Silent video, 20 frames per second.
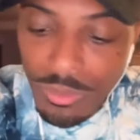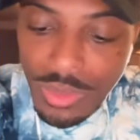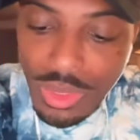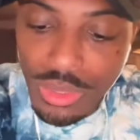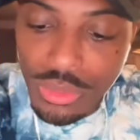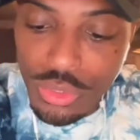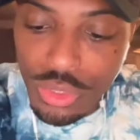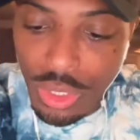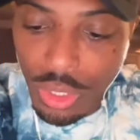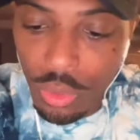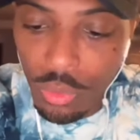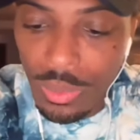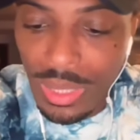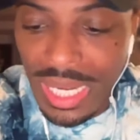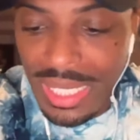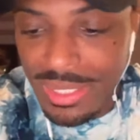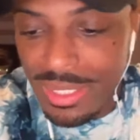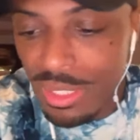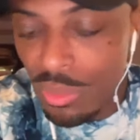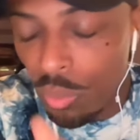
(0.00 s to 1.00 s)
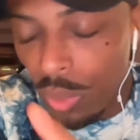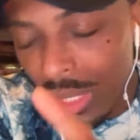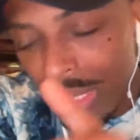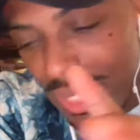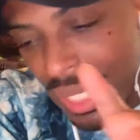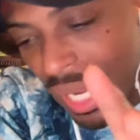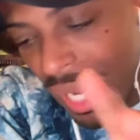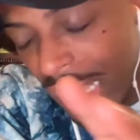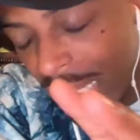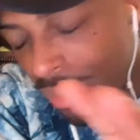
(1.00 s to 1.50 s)
so I see one
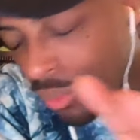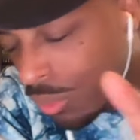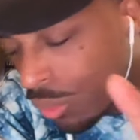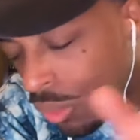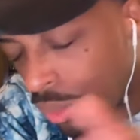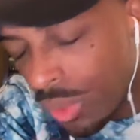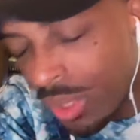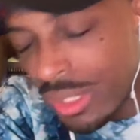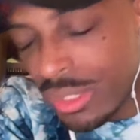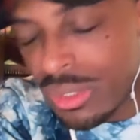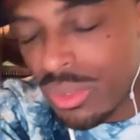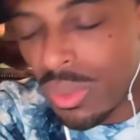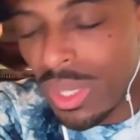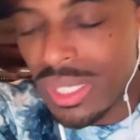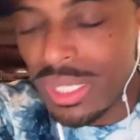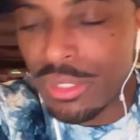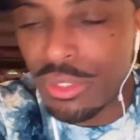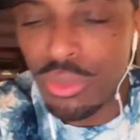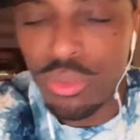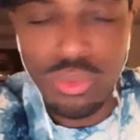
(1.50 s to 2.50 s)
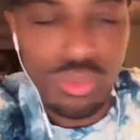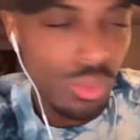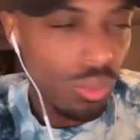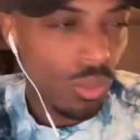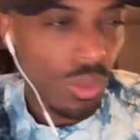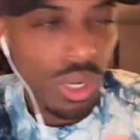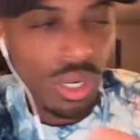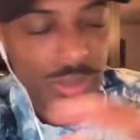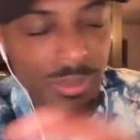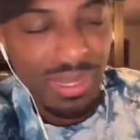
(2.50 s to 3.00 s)
guy who looks quite unusual
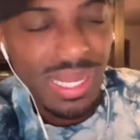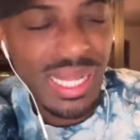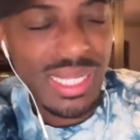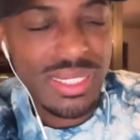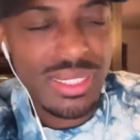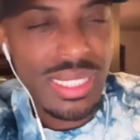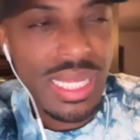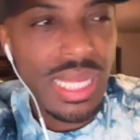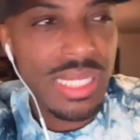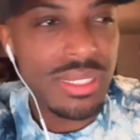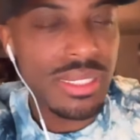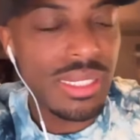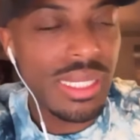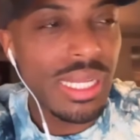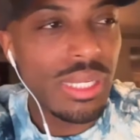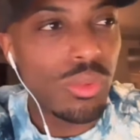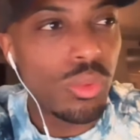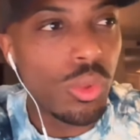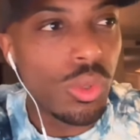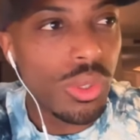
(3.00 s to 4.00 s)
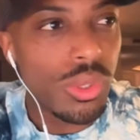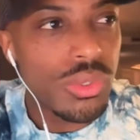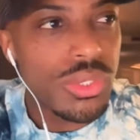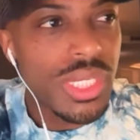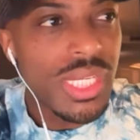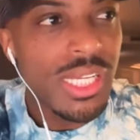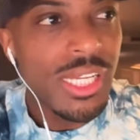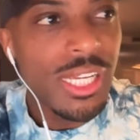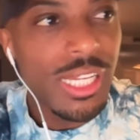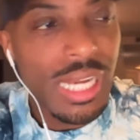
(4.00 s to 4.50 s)
walk past SASSN headquarters,
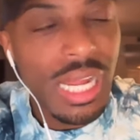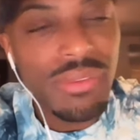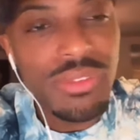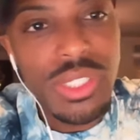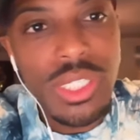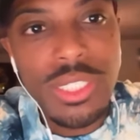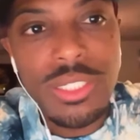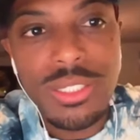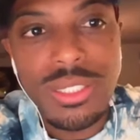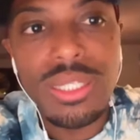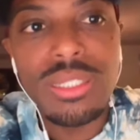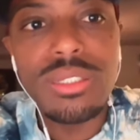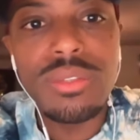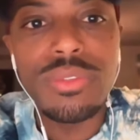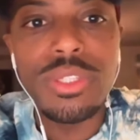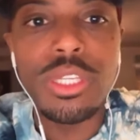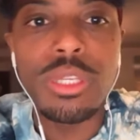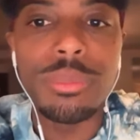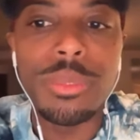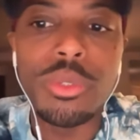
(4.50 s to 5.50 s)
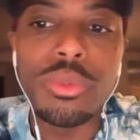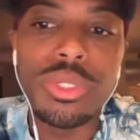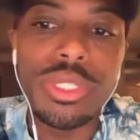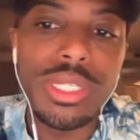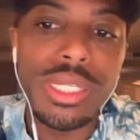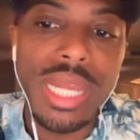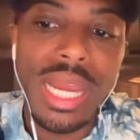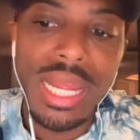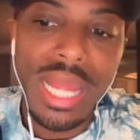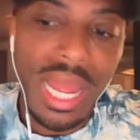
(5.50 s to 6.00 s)
and I have a good sense of the
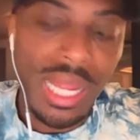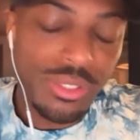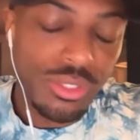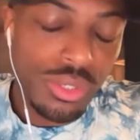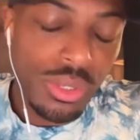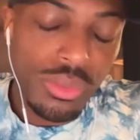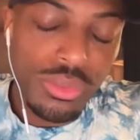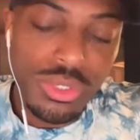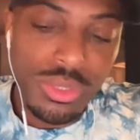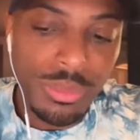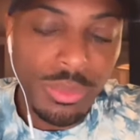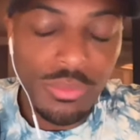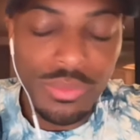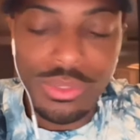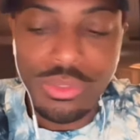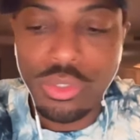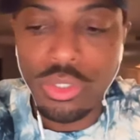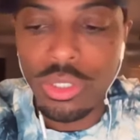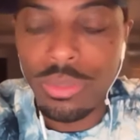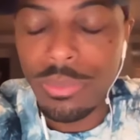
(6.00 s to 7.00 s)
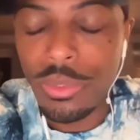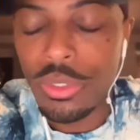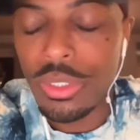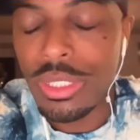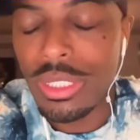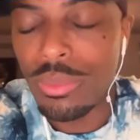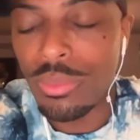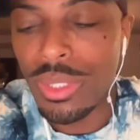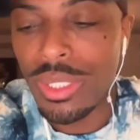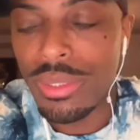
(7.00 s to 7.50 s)
community. I chose to move into a
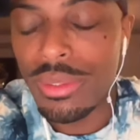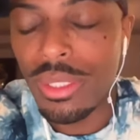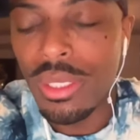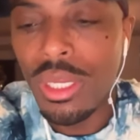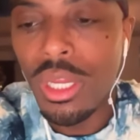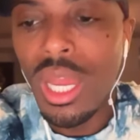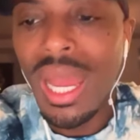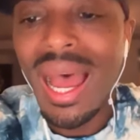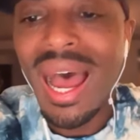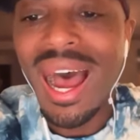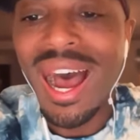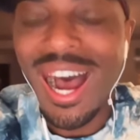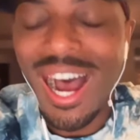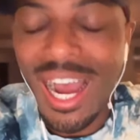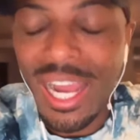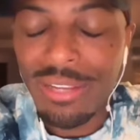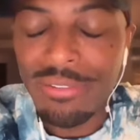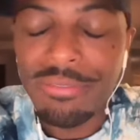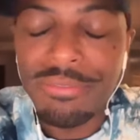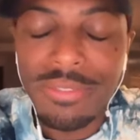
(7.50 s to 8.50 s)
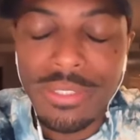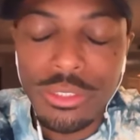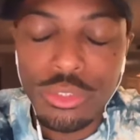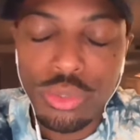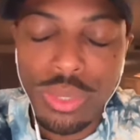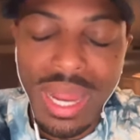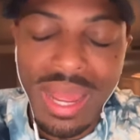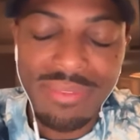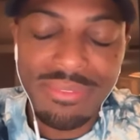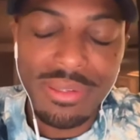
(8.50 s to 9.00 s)
community with high foot
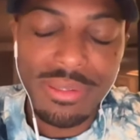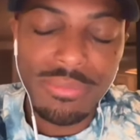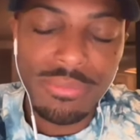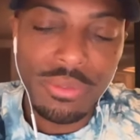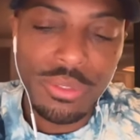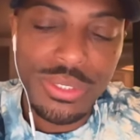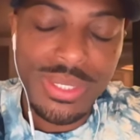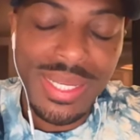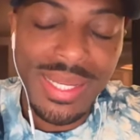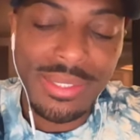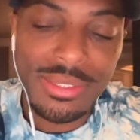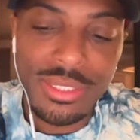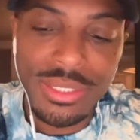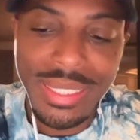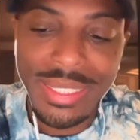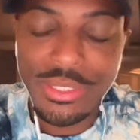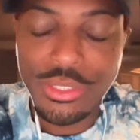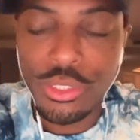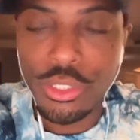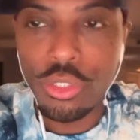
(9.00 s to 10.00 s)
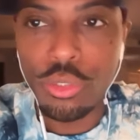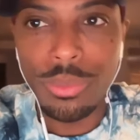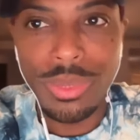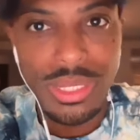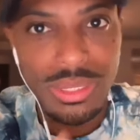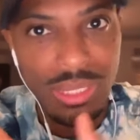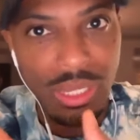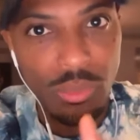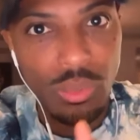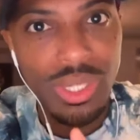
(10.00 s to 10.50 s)
traffic for SASSN HQ
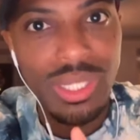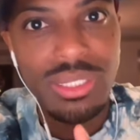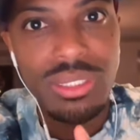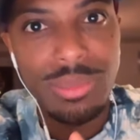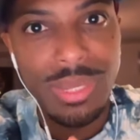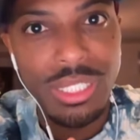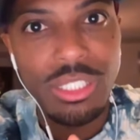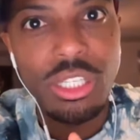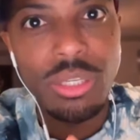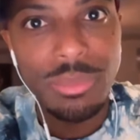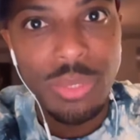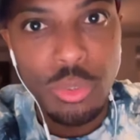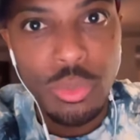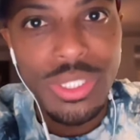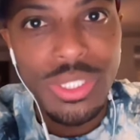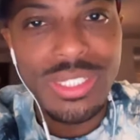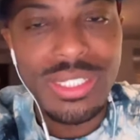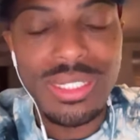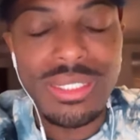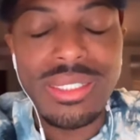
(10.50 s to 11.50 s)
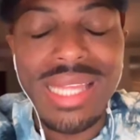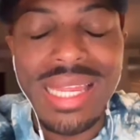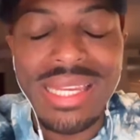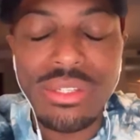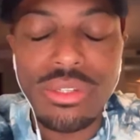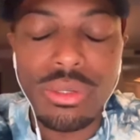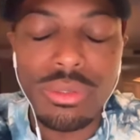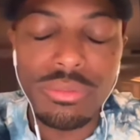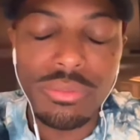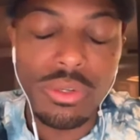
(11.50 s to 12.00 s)
because I want it to be a community
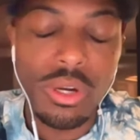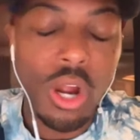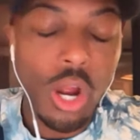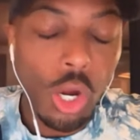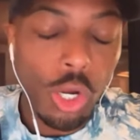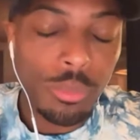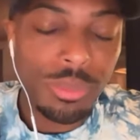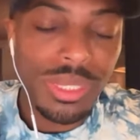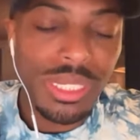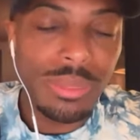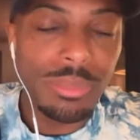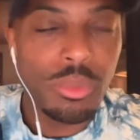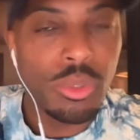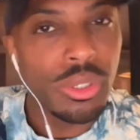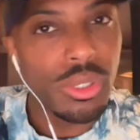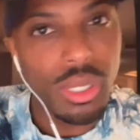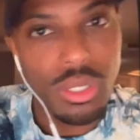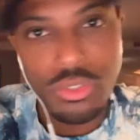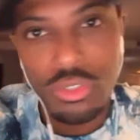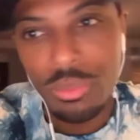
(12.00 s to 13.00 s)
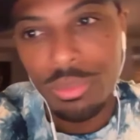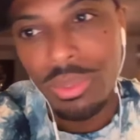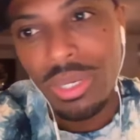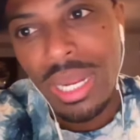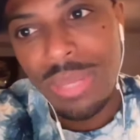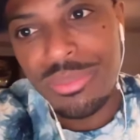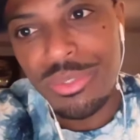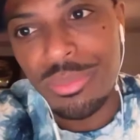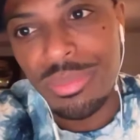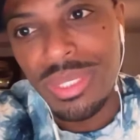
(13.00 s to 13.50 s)
center for our people and also
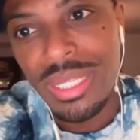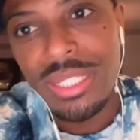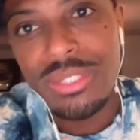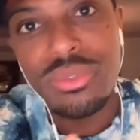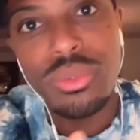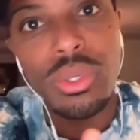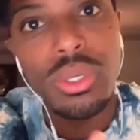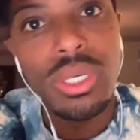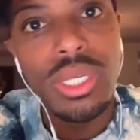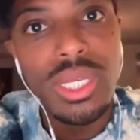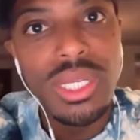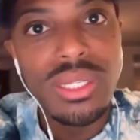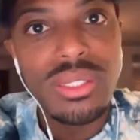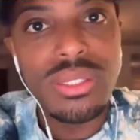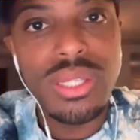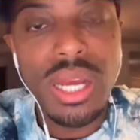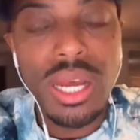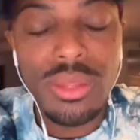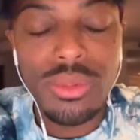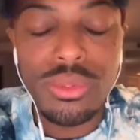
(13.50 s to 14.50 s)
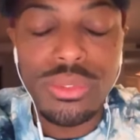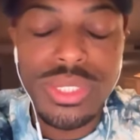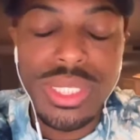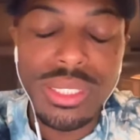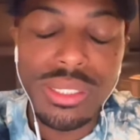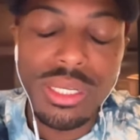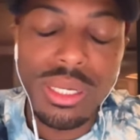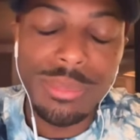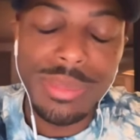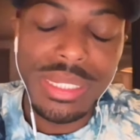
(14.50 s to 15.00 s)
perhaps a place where others can
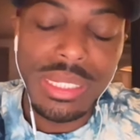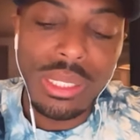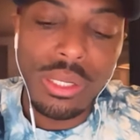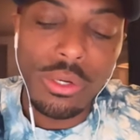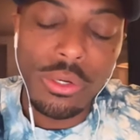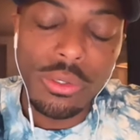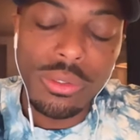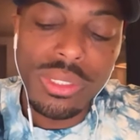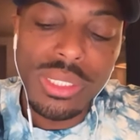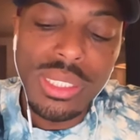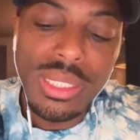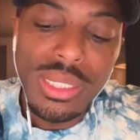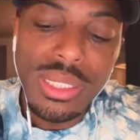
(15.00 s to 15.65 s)
come and learn.